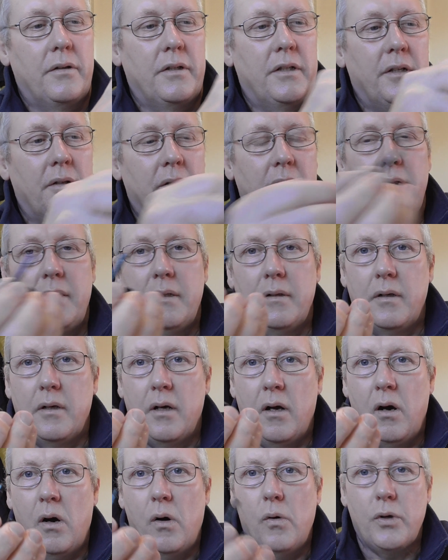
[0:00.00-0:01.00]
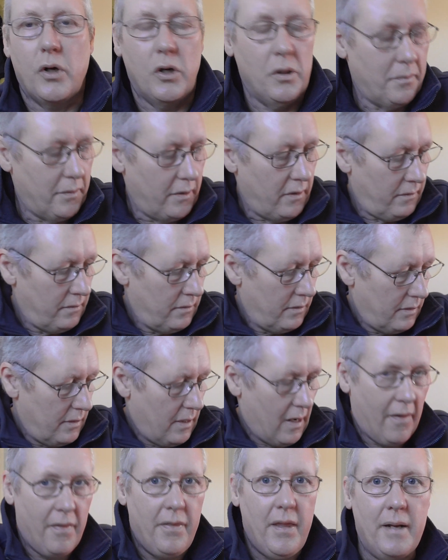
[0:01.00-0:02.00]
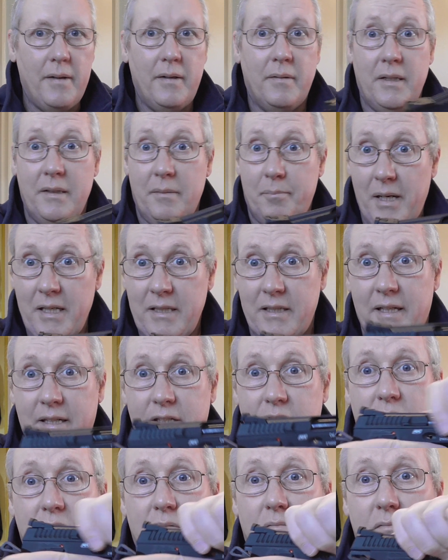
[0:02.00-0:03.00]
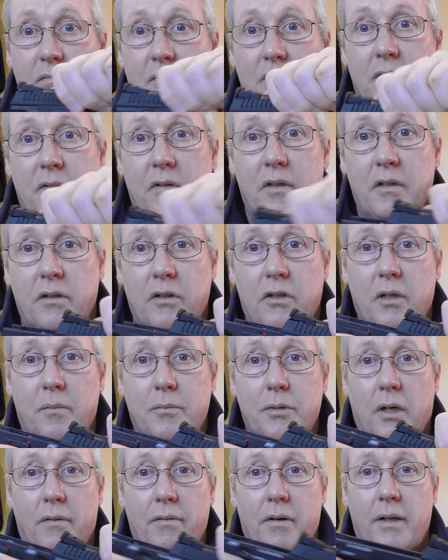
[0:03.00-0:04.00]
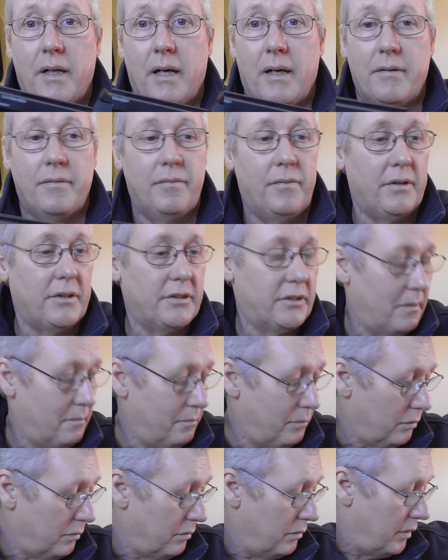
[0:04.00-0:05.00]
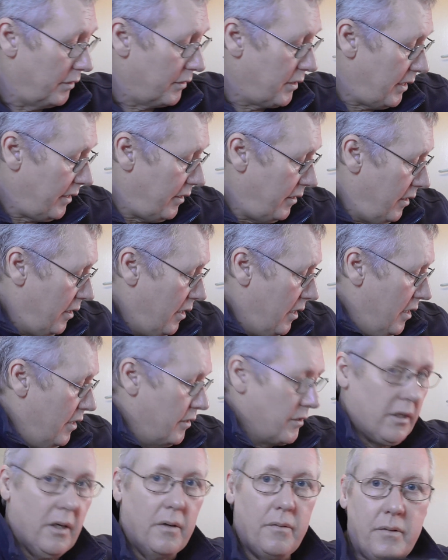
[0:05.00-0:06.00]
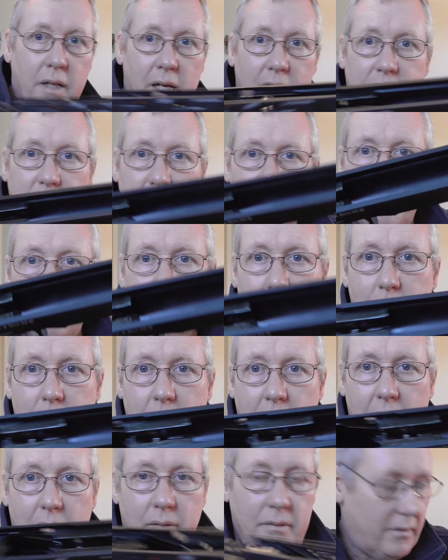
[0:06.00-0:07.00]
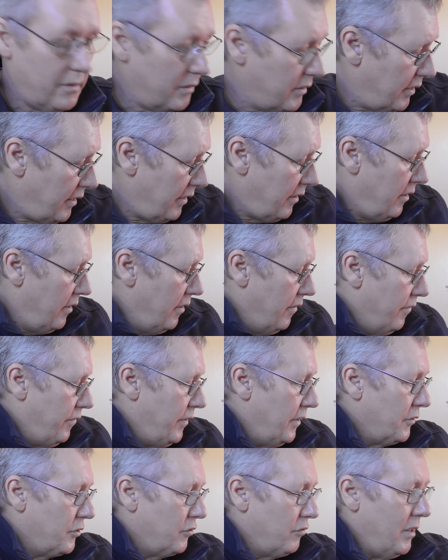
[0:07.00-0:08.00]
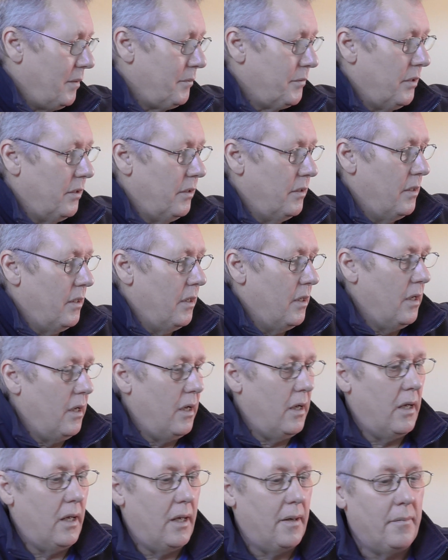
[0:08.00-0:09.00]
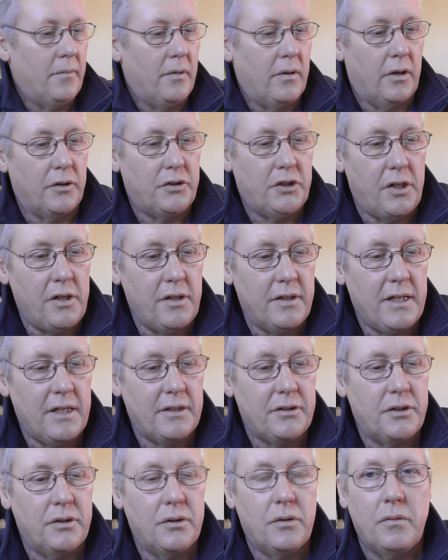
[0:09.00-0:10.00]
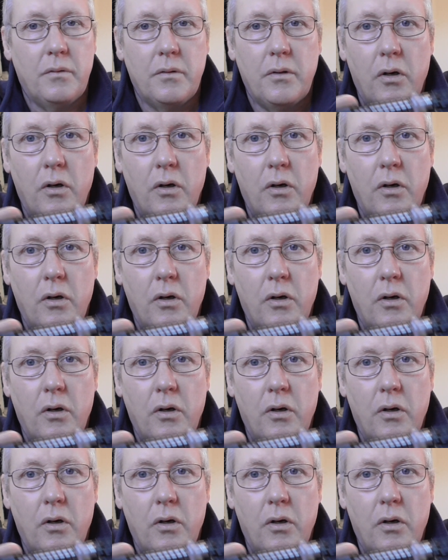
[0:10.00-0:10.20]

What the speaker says: the hold open, and then it basically just comes off like that. Very simple. Okay, so that's it stripped down. Okay, field stripped. I'll show you the actual